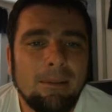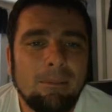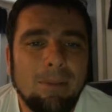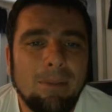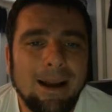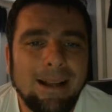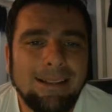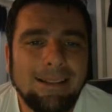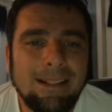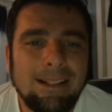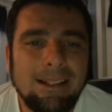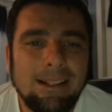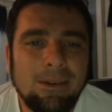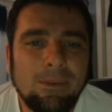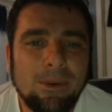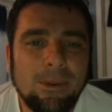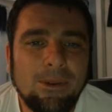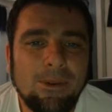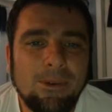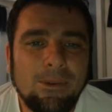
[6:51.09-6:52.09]
by dealing
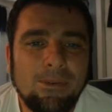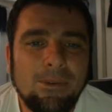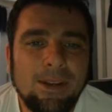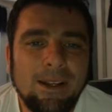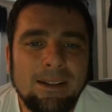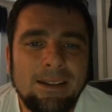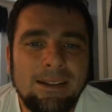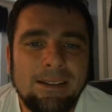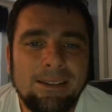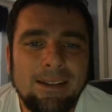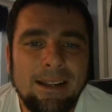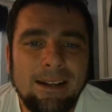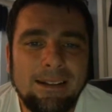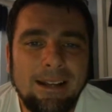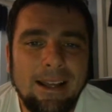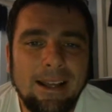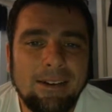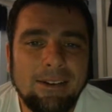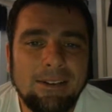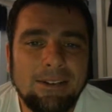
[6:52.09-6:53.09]
with your feelings at
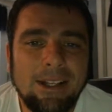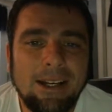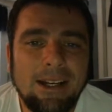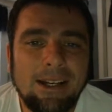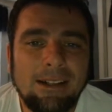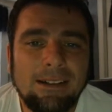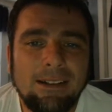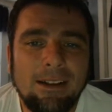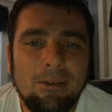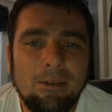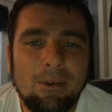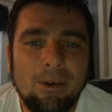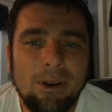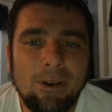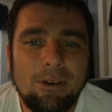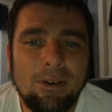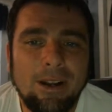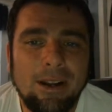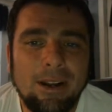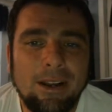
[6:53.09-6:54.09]
an energetic level
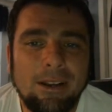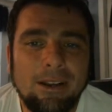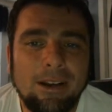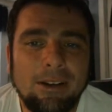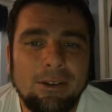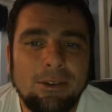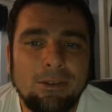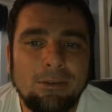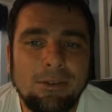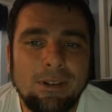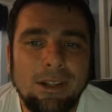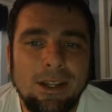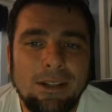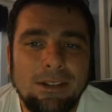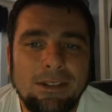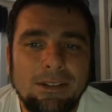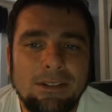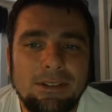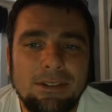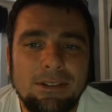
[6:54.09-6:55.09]
and creating a new
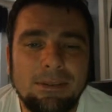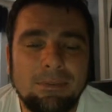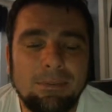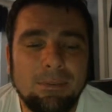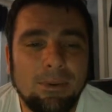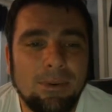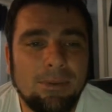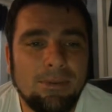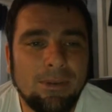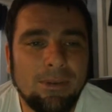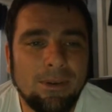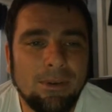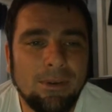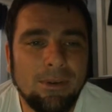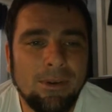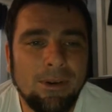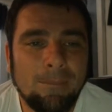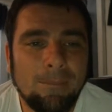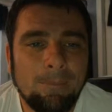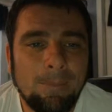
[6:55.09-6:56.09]
relationship with
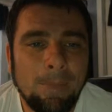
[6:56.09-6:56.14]
food.